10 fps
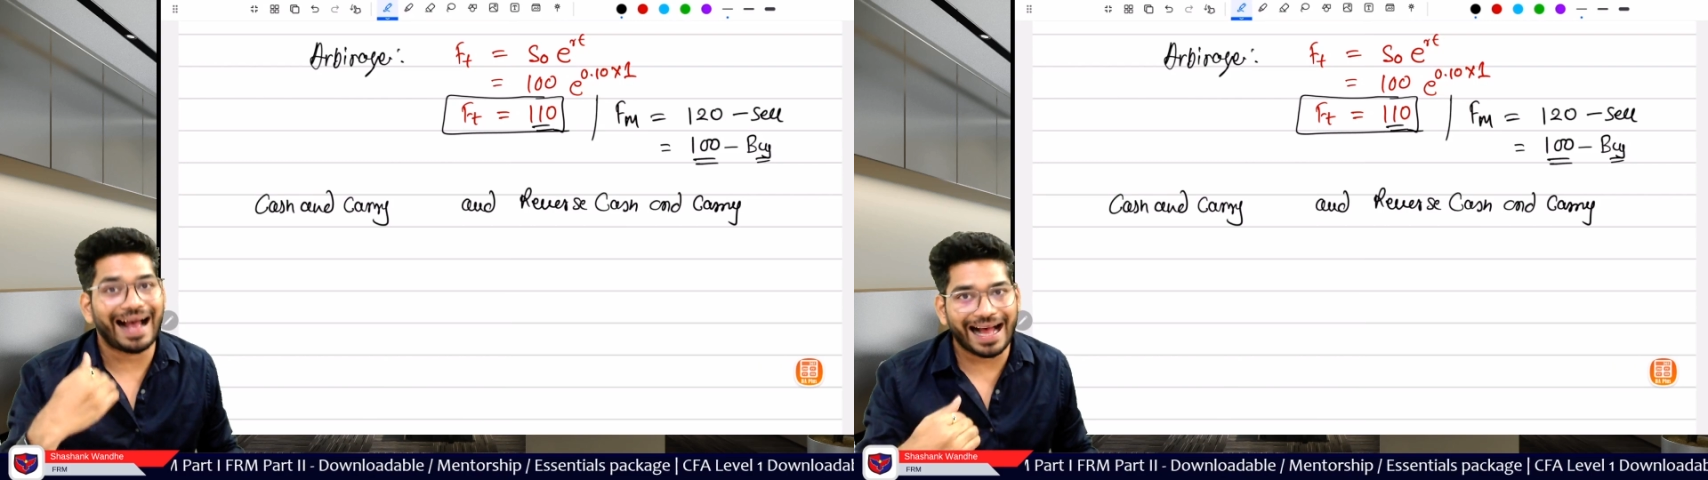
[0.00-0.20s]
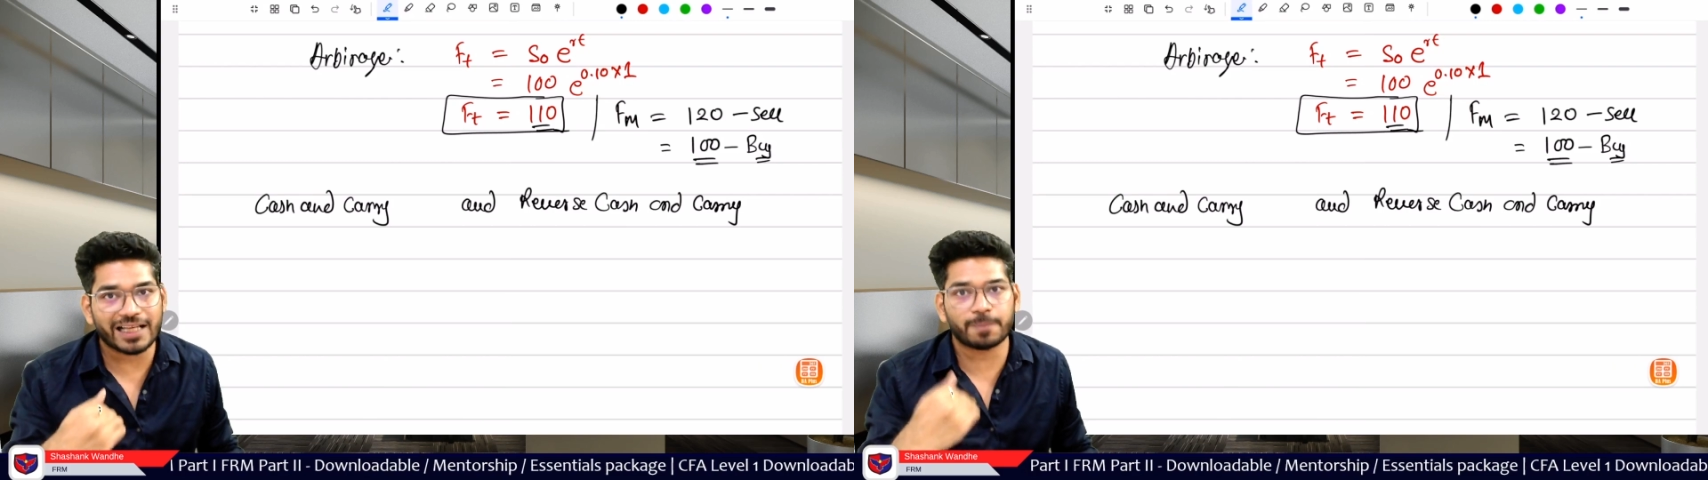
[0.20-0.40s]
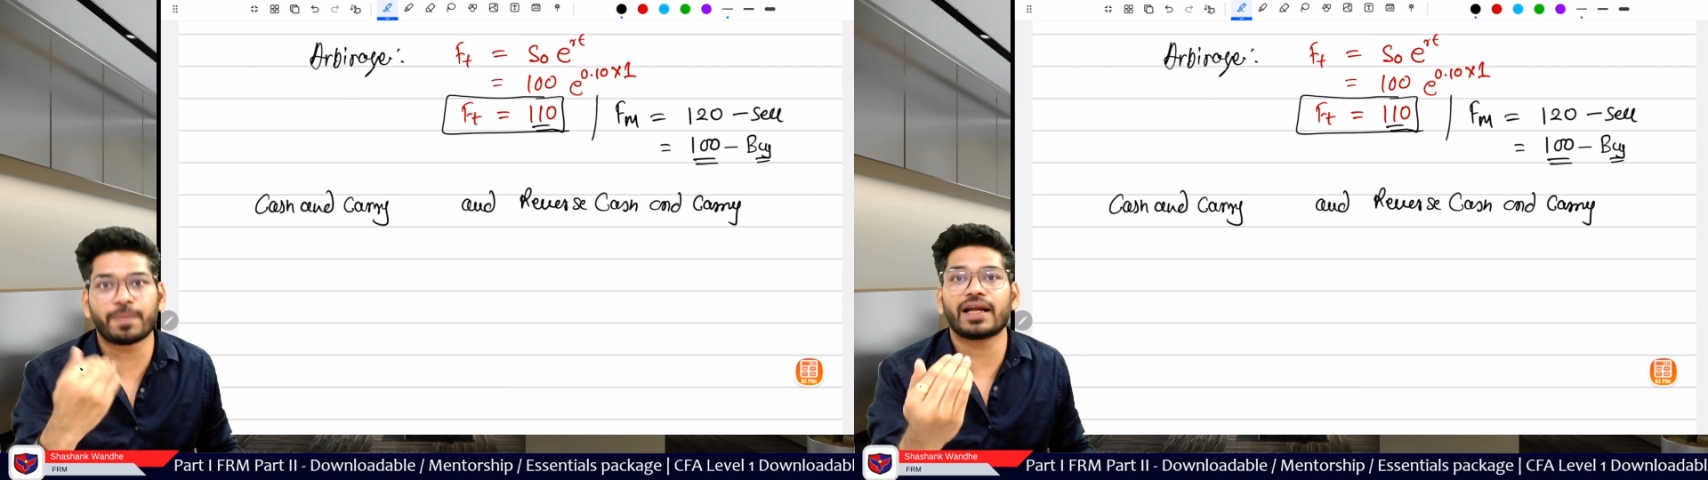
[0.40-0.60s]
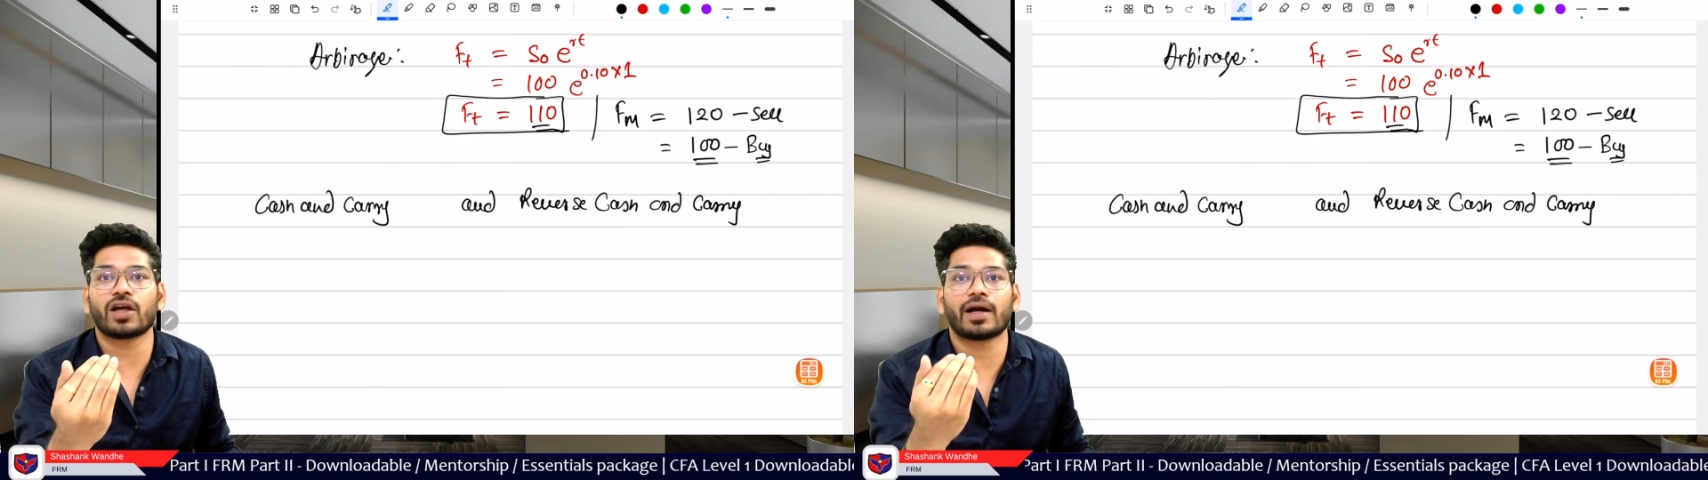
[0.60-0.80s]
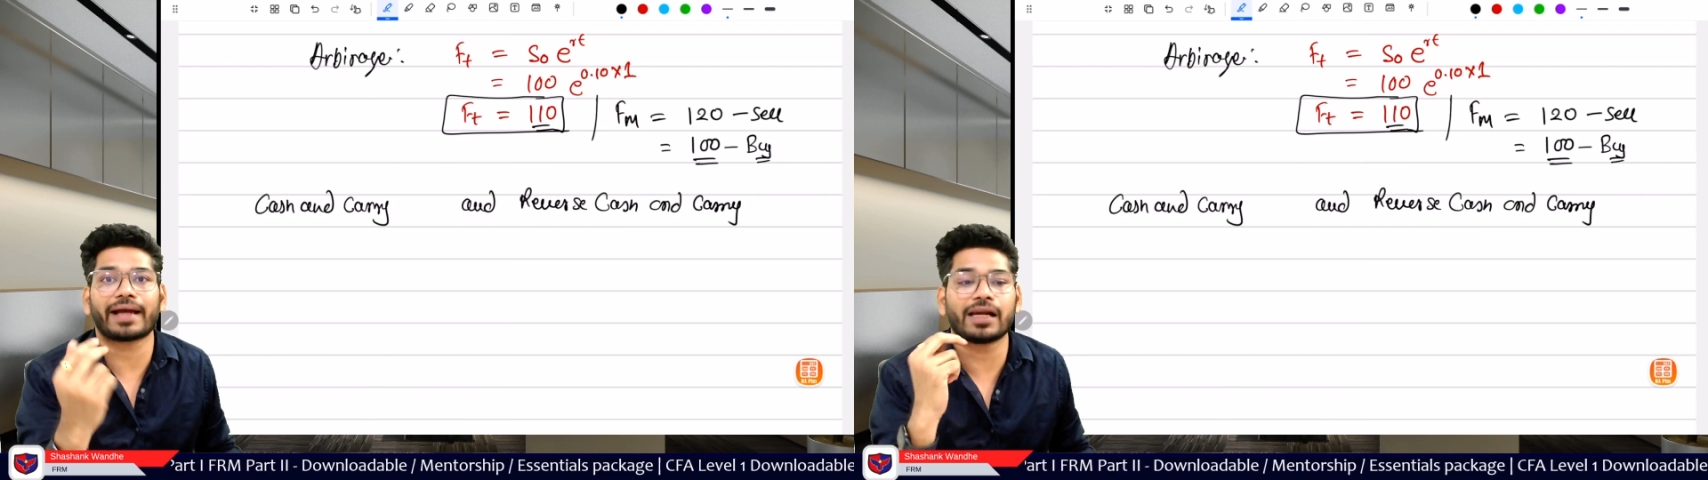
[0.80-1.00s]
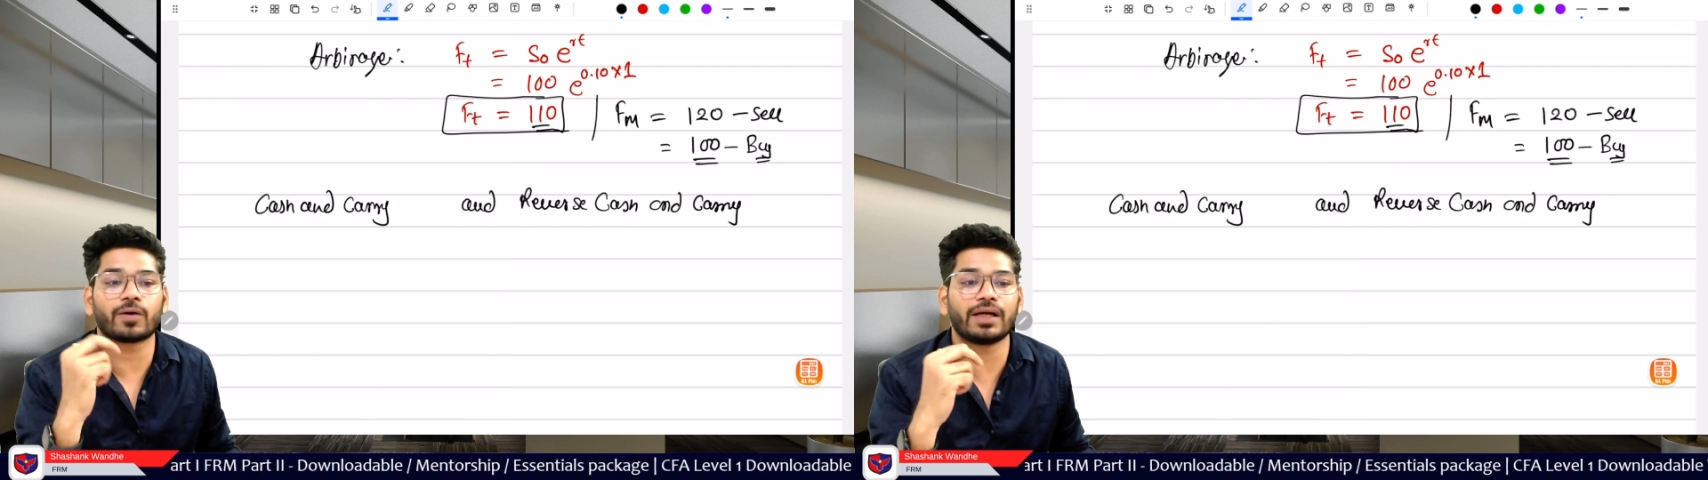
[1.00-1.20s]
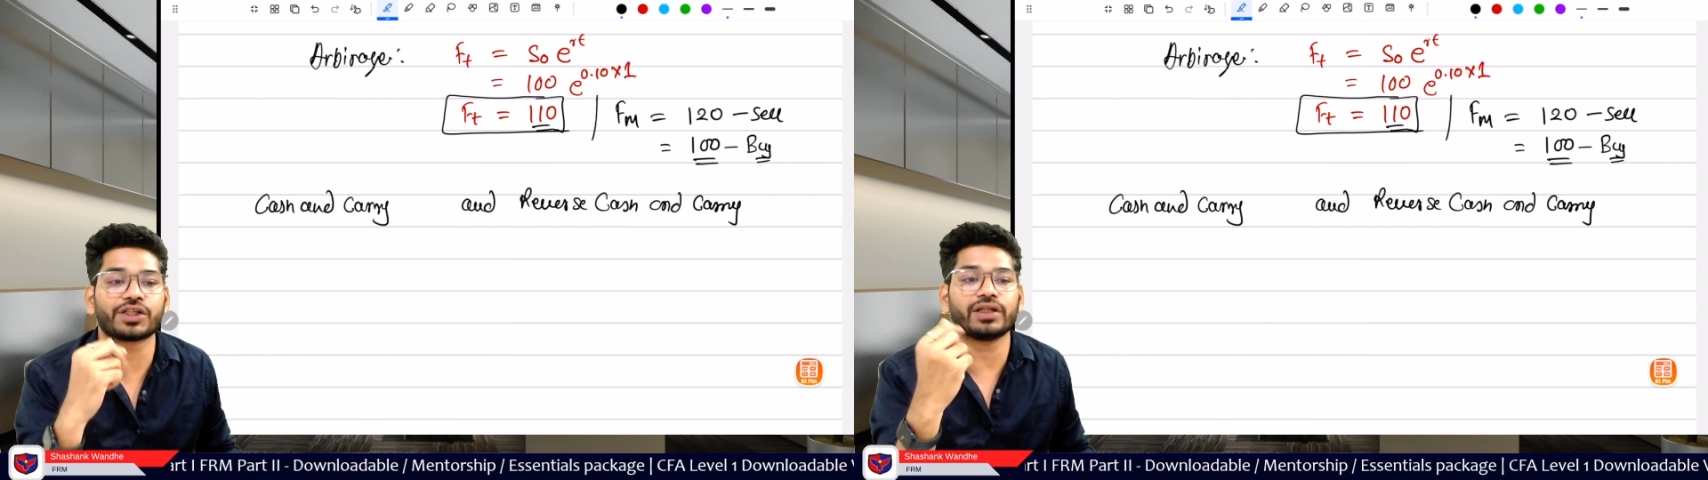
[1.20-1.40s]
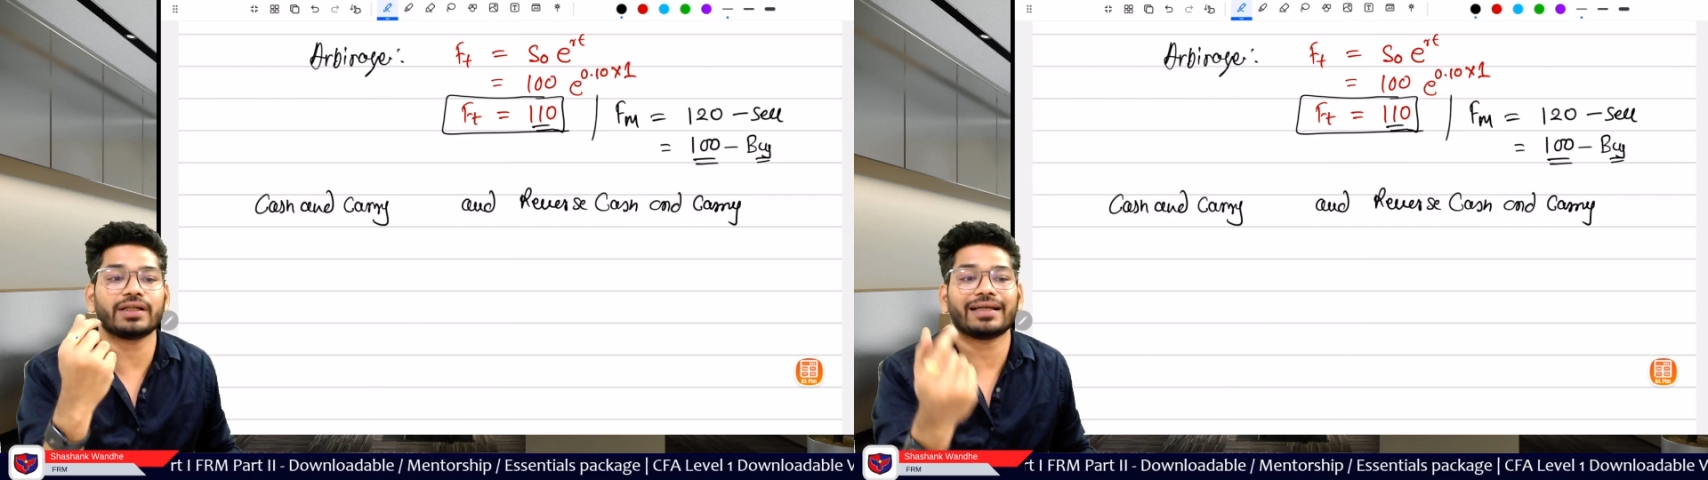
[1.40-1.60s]
As per your
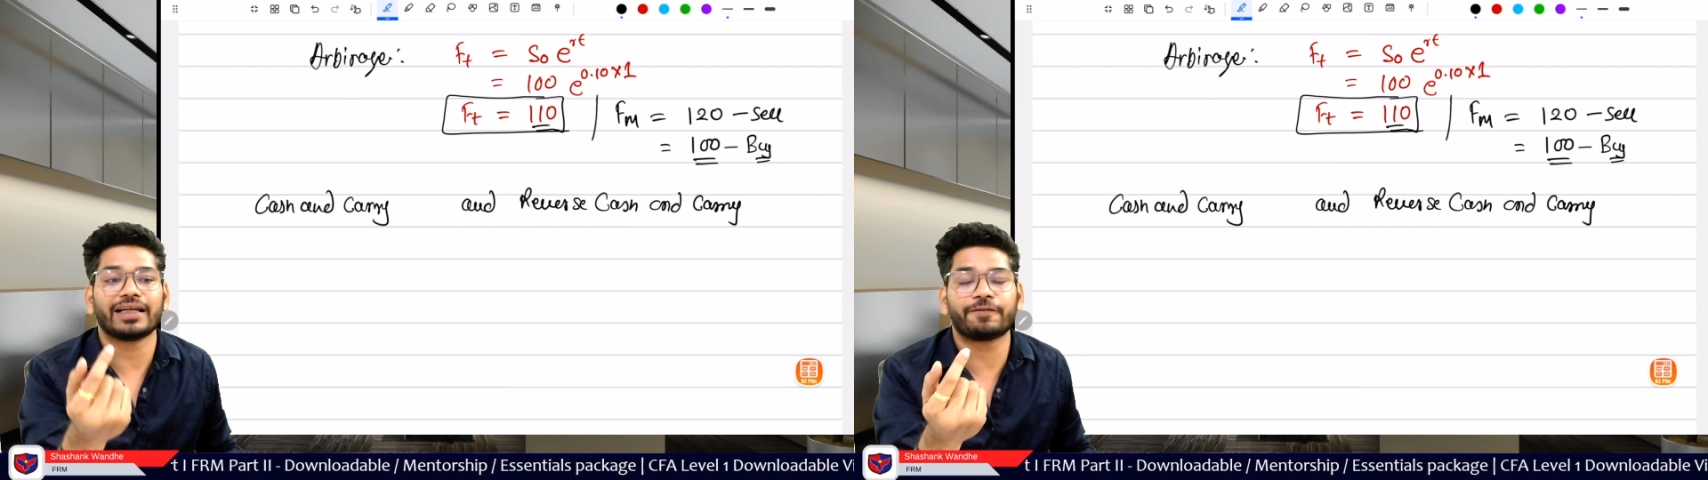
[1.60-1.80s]
calculation,